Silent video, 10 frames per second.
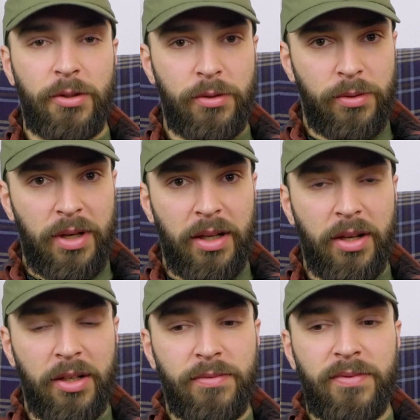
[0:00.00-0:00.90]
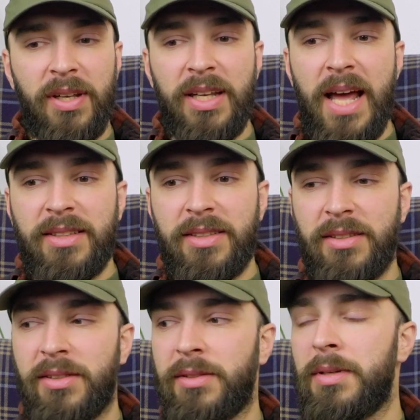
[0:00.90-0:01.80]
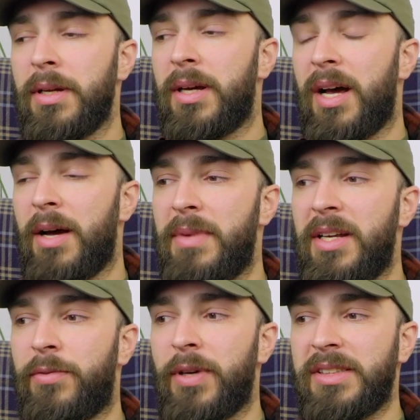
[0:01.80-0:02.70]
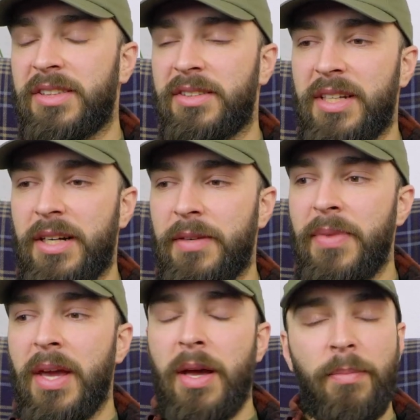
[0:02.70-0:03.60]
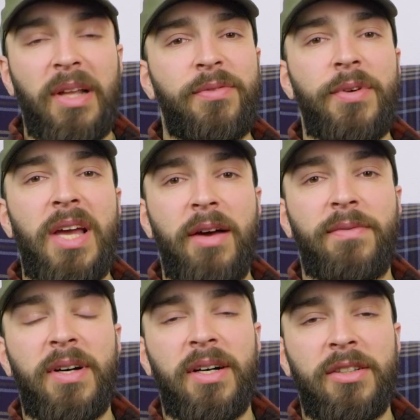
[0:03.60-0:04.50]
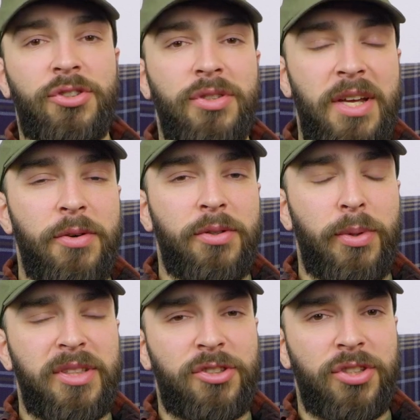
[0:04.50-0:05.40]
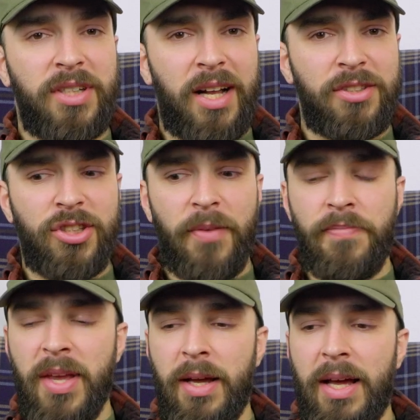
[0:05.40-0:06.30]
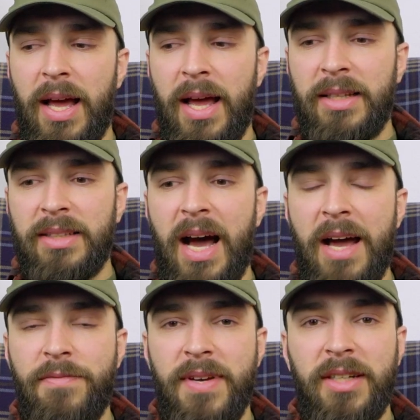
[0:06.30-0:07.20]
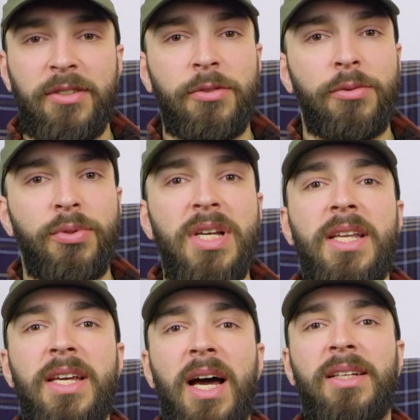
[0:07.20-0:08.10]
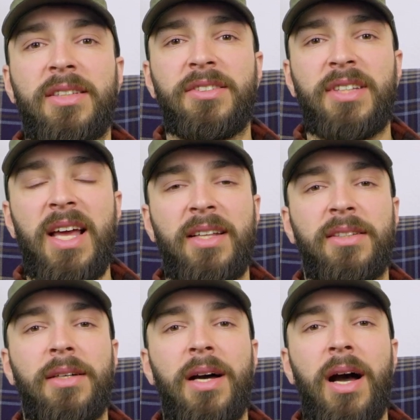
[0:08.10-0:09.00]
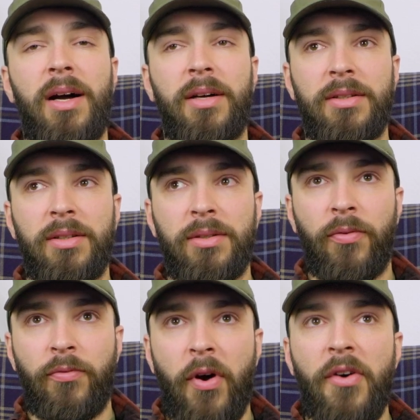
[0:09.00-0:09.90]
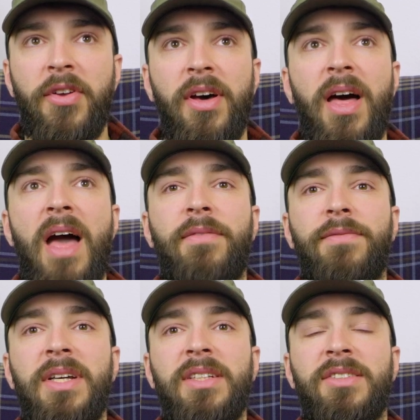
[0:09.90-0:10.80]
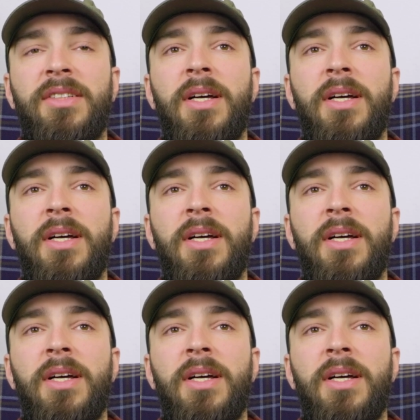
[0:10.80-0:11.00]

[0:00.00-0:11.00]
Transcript: So a lot of Latin influences there. But we have a Judeo Christian culture. And I think to really understand warrior ethics